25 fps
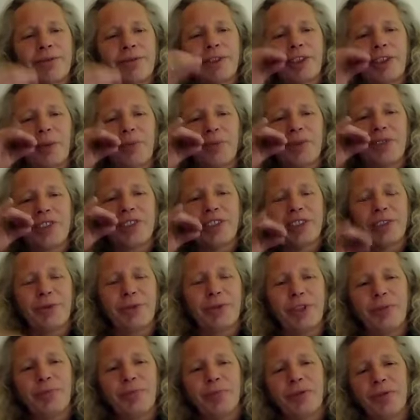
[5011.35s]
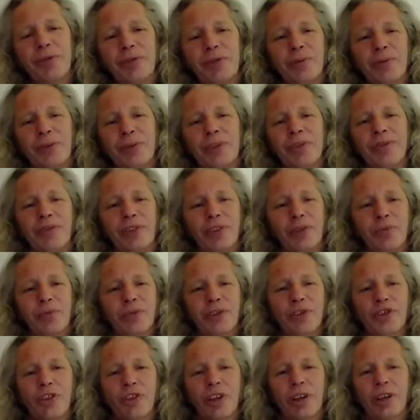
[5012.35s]
cup of tea with him before we filmed the
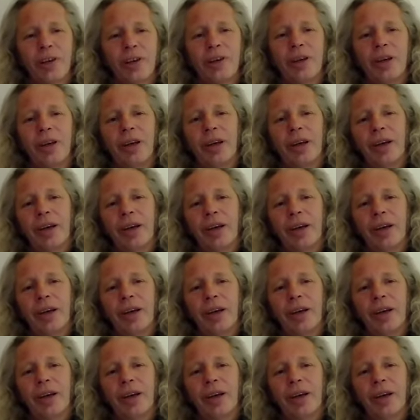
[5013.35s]
show